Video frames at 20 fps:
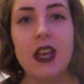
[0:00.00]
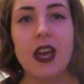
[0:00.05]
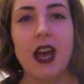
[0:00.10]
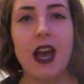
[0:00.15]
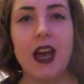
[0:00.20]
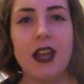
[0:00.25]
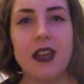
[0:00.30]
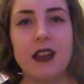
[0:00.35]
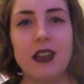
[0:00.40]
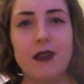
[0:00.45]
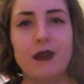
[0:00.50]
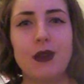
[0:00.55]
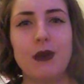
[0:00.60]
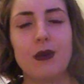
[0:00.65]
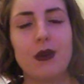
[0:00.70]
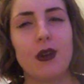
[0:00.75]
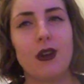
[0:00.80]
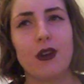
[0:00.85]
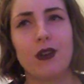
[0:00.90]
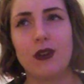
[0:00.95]
And if
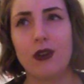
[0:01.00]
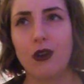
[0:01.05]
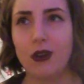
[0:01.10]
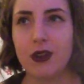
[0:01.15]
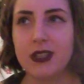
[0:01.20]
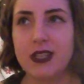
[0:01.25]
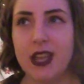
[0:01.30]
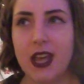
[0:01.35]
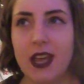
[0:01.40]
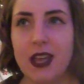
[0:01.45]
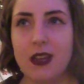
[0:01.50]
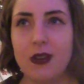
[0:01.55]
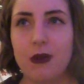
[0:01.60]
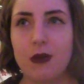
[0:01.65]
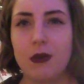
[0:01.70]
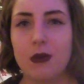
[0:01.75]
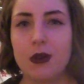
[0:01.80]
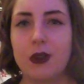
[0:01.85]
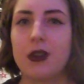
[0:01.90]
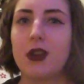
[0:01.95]
you're going on holiday,
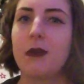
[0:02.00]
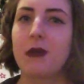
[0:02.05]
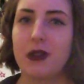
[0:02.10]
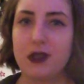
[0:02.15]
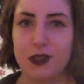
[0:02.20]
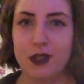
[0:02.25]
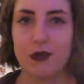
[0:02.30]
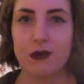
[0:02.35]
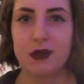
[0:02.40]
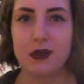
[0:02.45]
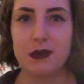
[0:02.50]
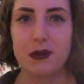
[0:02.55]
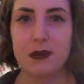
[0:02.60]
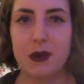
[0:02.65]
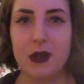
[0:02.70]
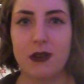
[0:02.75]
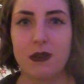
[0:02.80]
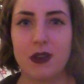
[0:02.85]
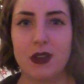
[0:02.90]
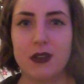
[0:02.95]
or you're coming up to the Christmas
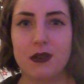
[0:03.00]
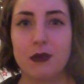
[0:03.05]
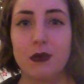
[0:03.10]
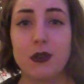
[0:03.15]
period,